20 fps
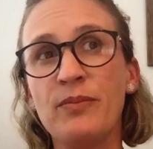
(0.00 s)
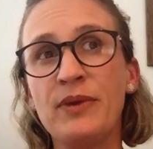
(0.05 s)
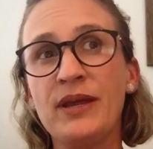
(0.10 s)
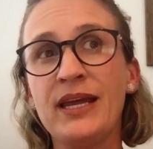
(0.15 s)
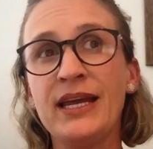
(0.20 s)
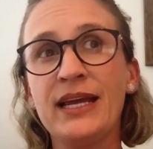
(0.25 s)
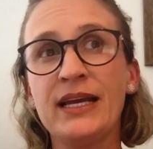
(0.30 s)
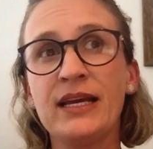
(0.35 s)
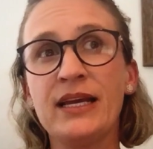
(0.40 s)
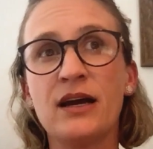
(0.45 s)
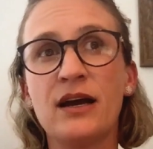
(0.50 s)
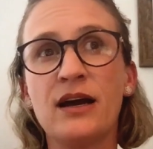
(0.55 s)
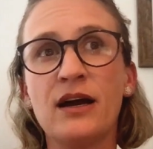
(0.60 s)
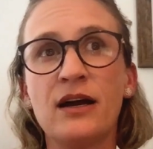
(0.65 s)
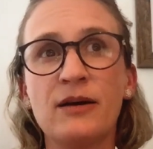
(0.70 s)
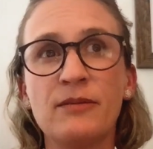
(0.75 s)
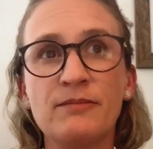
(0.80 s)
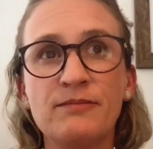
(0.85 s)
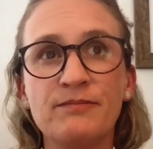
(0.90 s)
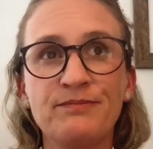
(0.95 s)
being
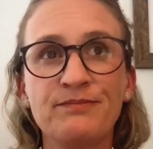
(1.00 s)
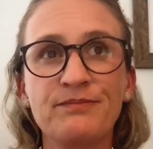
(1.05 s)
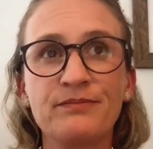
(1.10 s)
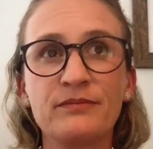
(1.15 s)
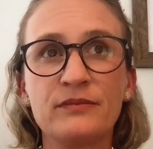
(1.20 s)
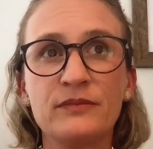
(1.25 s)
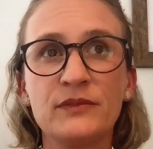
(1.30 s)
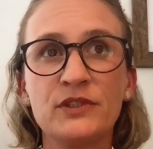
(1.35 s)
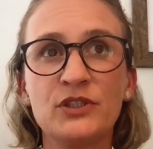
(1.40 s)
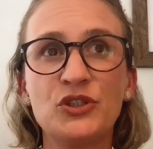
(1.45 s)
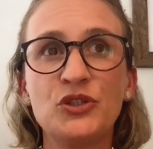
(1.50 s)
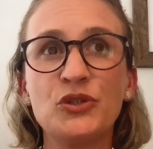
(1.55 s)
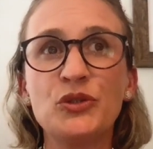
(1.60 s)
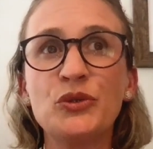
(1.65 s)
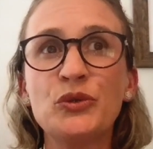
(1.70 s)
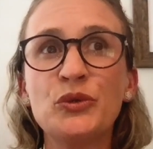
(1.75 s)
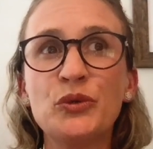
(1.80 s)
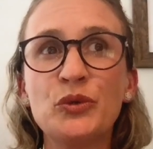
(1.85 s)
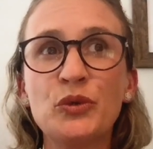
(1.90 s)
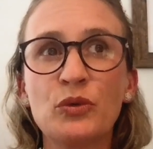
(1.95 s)

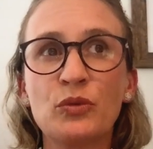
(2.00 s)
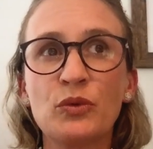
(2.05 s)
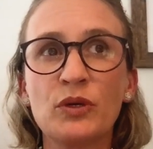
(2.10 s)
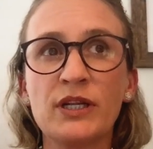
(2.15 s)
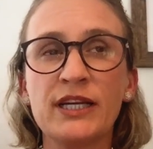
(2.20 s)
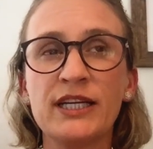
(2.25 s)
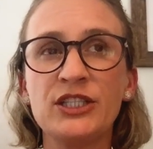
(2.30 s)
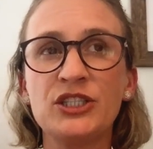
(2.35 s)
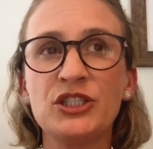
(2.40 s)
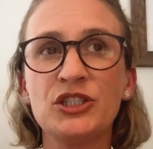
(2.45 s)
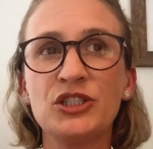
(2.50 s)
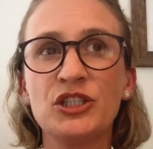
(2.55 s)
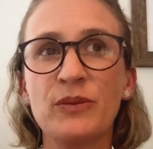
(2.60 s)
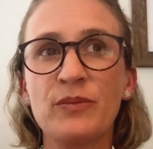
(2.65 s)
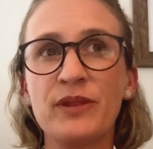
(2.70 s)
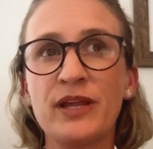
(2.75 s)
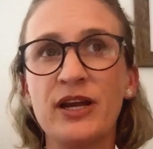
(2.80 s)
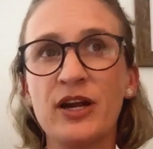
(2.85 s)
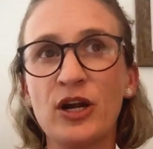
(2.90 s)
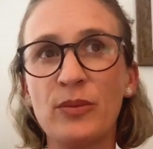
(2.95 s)
two
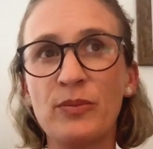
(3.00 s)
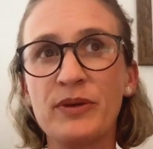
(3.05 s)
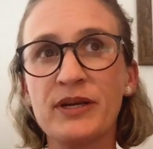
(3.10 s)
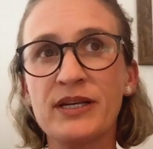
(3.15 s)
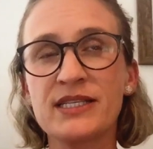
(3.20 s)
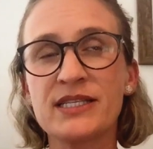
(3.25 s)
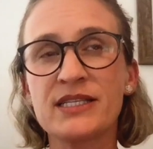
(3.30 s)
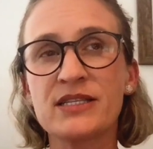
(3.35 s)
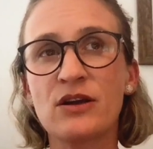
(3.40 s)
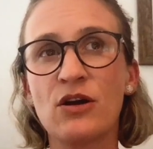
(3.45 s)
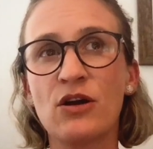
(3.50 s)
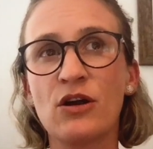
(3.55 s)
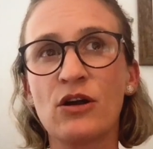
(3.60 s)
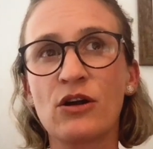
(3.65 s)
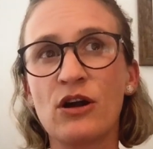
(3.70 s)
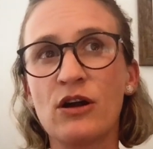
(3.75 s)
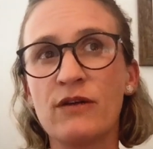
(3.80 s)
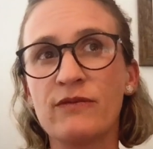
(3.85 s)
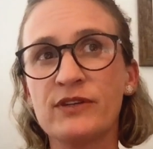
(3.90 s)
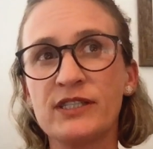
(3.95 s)
relationship therapists, our
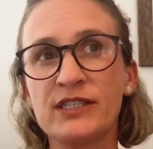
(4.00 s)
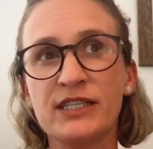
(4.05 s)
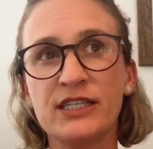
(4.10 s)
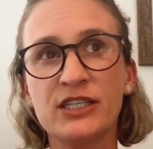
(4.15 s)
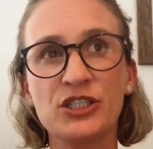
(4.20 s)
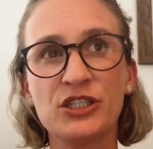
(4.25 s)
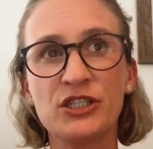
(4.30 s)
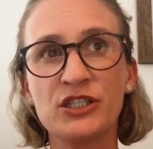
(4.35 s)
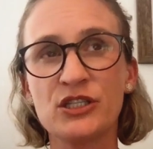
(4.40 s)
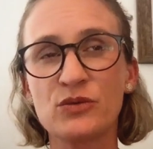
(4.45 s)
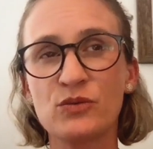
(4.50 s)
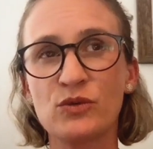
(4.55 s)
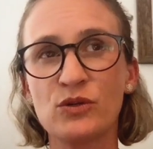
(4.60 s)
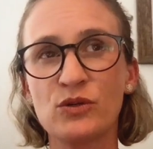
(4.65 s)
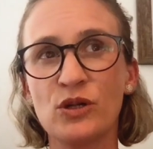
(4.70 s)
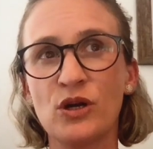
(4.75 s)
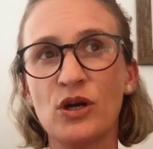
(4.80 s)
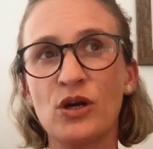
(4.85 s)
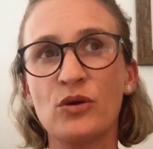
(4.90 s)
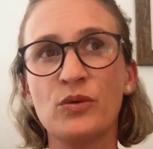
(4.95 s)
conversations
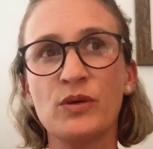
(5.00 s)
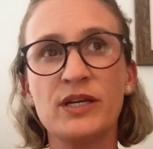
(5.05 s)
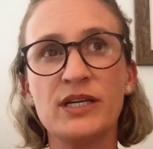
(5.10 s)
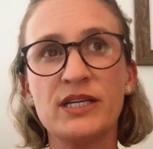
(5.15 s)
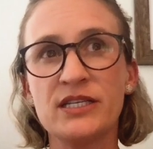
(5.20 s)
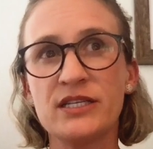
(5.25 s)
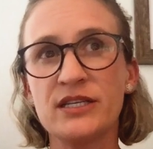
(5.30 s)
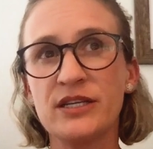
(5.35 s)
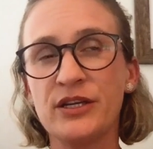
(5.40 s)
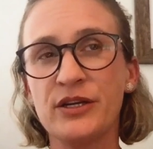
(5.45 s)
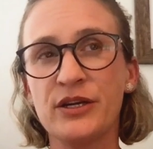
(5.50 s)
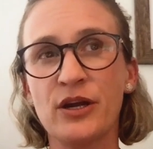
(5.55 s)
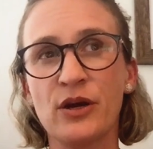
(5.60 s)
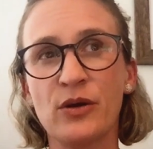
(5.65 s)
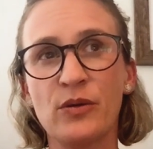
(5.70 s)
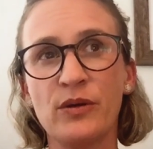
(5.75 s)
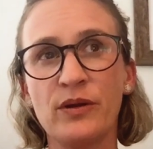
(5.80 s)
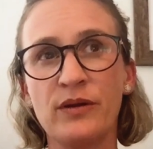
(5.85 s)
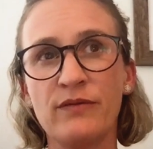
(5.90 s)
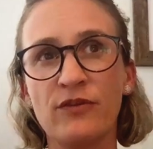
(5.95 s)
will always,
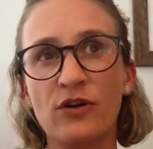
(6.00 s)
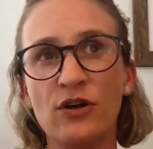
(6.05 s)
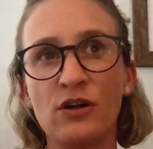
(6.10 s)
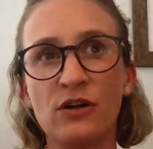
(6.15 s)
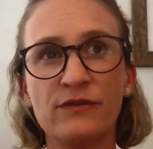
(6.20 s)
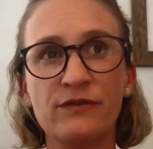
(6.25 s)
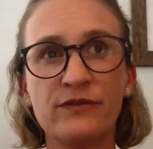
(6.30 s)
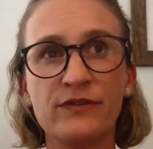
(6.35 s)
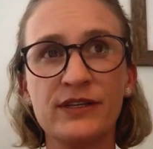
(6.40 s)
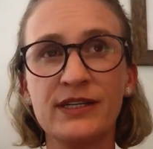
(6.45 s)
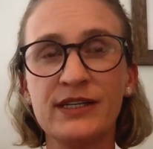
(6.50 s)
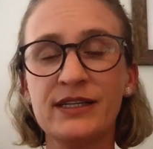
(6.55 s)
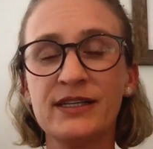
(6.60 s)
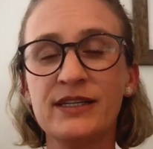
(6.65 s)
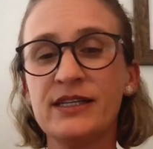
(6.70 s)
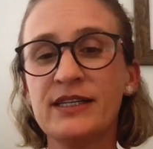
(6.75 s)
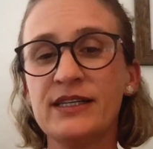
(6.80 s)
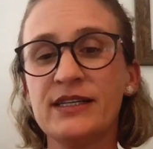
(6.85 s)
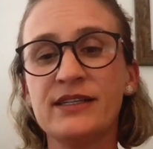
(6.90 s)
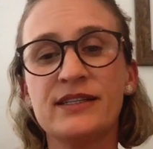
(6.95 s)
involve
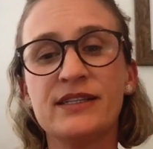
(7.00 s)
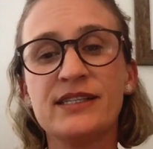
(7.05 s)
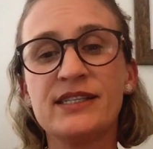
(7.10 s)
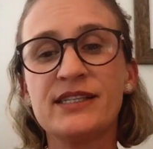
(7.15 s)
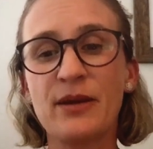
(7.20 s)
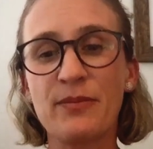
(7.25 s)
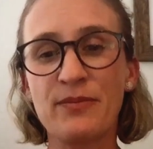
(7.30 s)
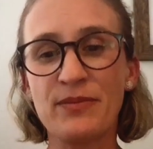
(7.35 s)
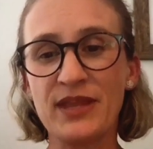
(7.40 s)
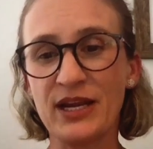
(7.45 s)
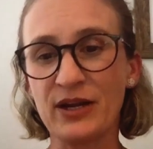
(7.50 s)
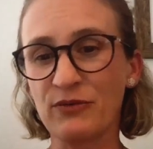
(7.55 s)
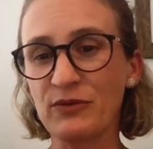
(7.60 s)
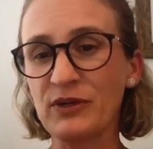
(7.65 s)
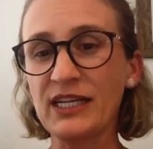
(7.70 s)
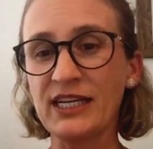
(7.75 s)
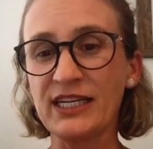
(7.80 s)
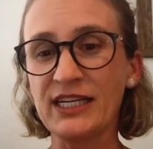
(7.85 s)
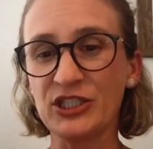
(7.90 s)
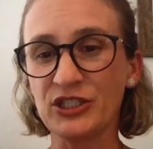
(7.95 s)
something
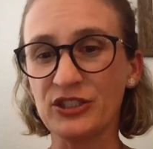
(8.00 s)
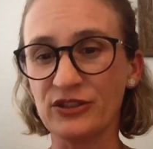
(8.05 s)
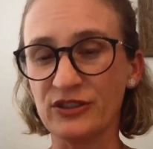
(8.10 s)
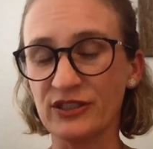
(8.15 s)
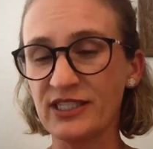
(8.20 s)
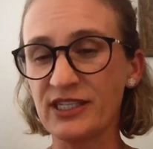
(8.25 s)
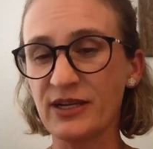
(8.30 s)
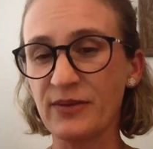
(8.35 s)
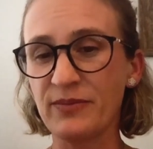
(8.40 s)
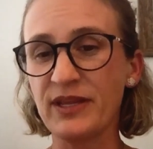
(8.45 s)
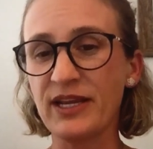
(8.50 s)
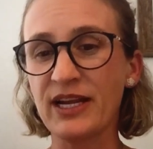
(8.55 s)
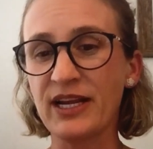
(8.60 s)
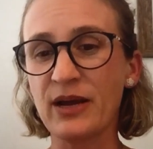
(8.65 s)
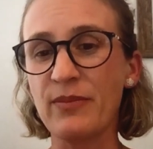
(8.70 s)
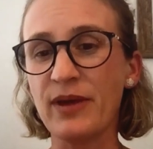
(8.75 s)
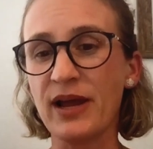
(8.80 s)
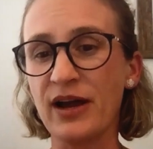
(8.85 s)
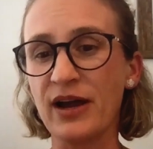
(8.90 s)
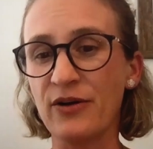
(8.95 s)
relational, something
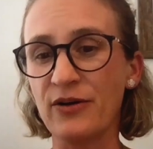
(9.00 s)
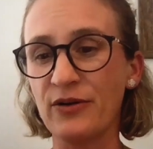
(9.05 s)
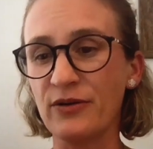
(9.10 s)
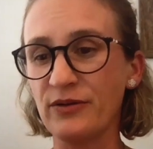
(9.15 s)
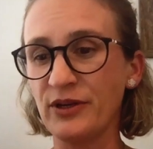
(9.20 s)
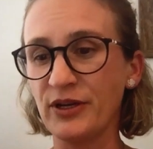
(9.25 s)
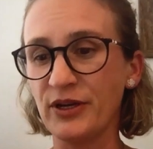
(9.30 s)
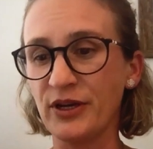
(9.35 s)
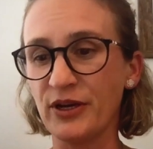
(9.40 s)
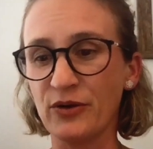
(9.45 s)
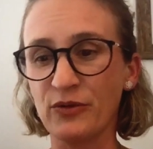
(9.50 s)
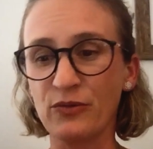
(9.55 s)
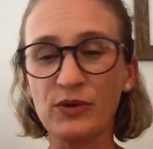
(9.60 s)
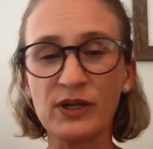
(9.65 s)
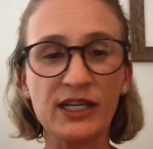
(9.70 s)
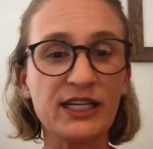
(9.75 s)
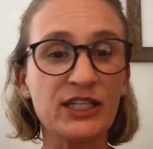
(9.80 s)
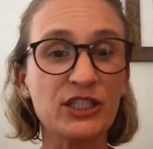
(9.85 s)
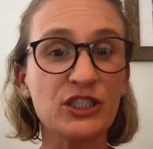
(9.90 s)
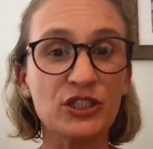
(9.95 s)
about,
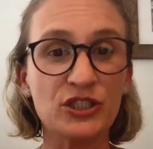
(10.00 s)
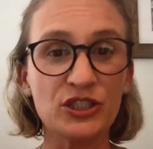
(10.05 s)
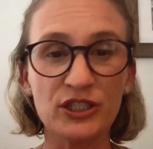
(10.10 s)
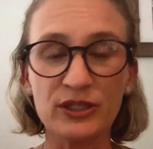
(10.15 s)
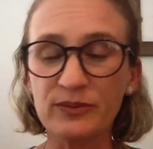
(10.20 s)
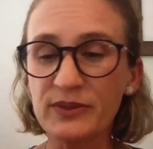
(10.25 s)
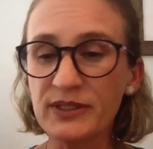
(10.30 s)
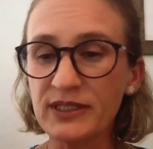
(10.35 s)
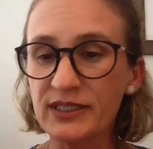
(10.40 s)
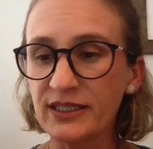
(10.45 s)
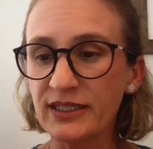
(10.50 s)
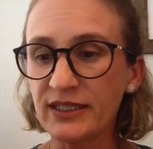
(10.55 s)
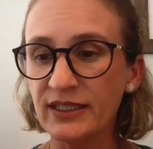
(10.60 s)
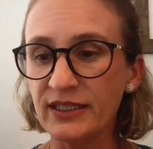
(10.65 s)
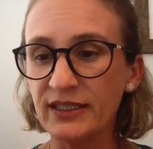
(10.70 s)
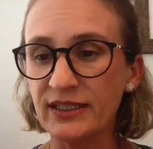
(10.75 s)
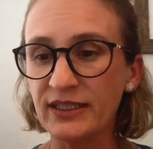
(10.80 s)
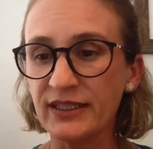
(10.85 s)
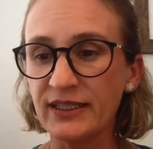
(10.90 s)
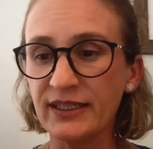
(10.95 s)
relationships
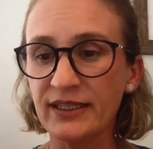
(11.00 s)
in